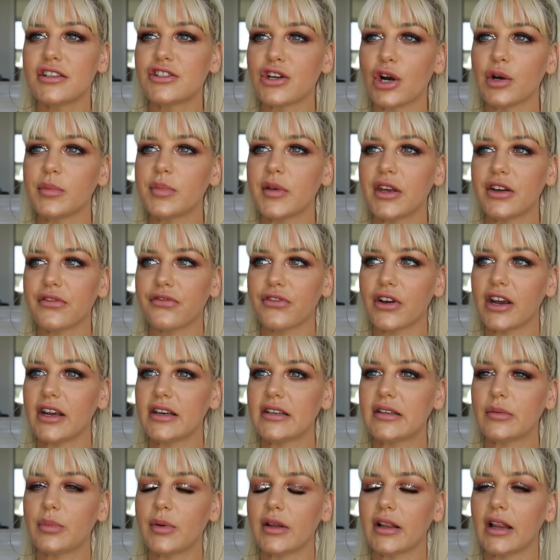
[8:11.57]
Don't be
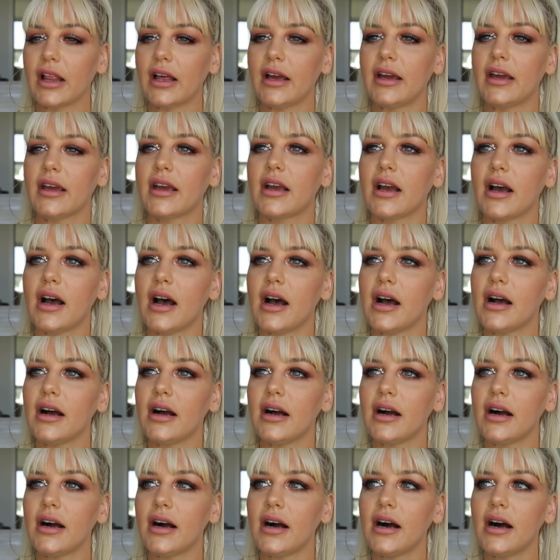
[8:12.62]
afraid to be like,
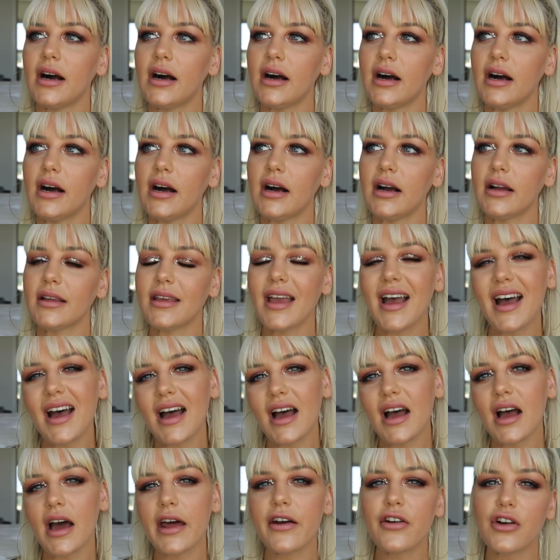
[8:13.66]

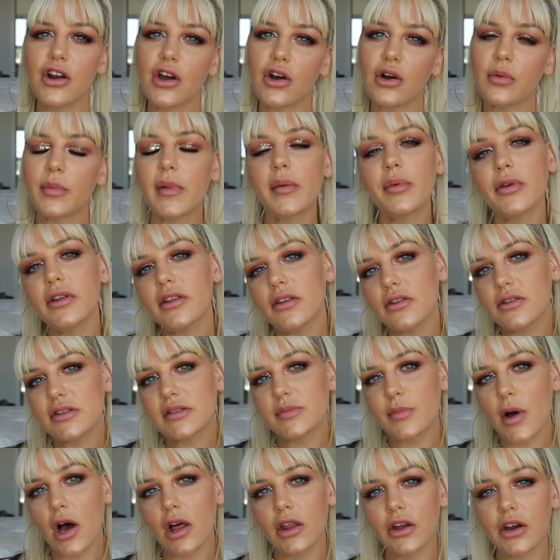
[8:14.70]
yeah, I don't know, maybe a little
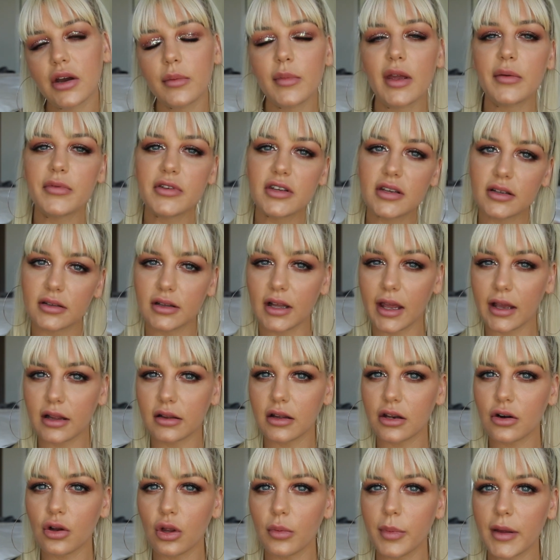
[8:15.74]
smaller, maybe like a
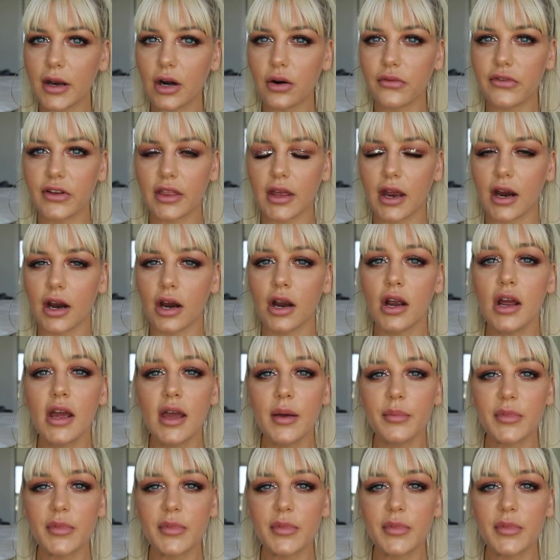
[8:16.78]
little bit over there,